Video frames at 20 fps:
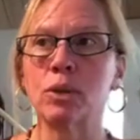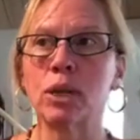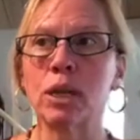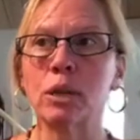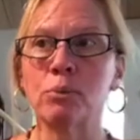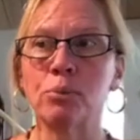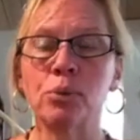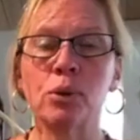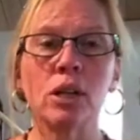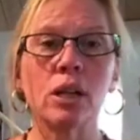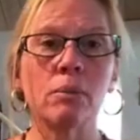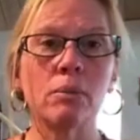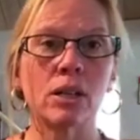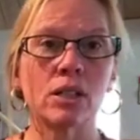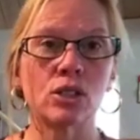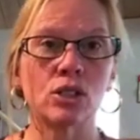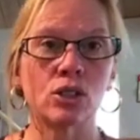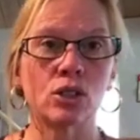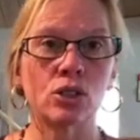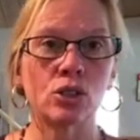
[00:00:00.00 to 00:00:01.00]
can pretty
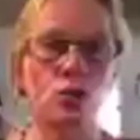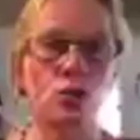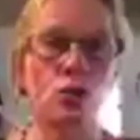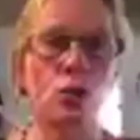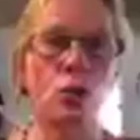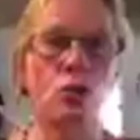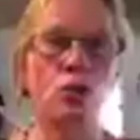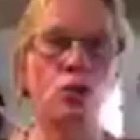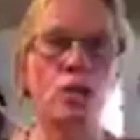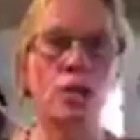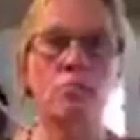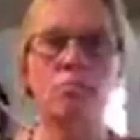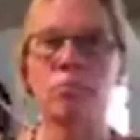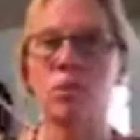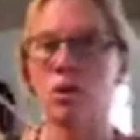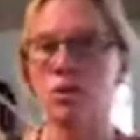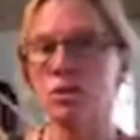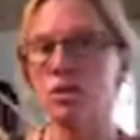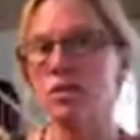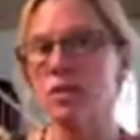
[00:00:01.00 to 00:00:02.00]
much assure you that
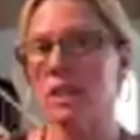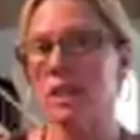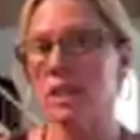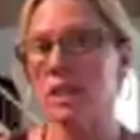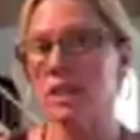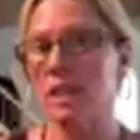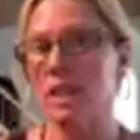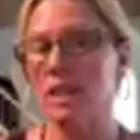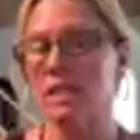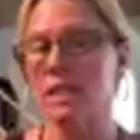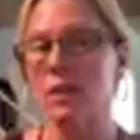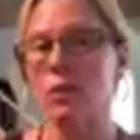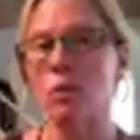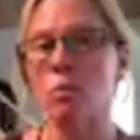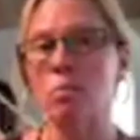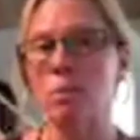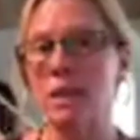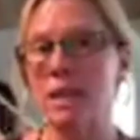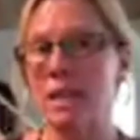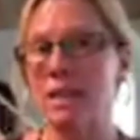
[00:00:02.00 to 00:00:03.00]
most of the things that
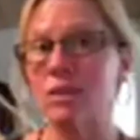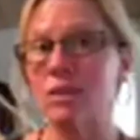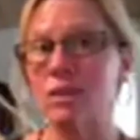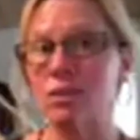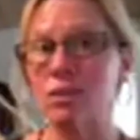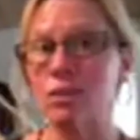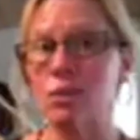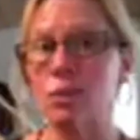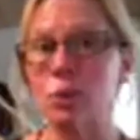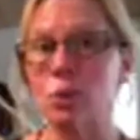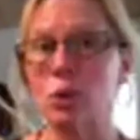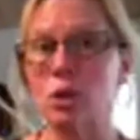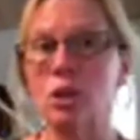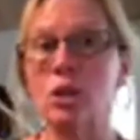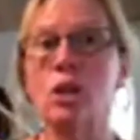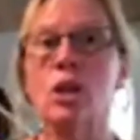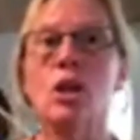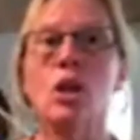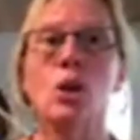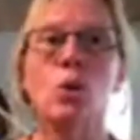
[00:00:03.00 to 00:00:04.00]
would be in their
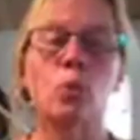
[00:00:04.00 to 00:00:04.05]
store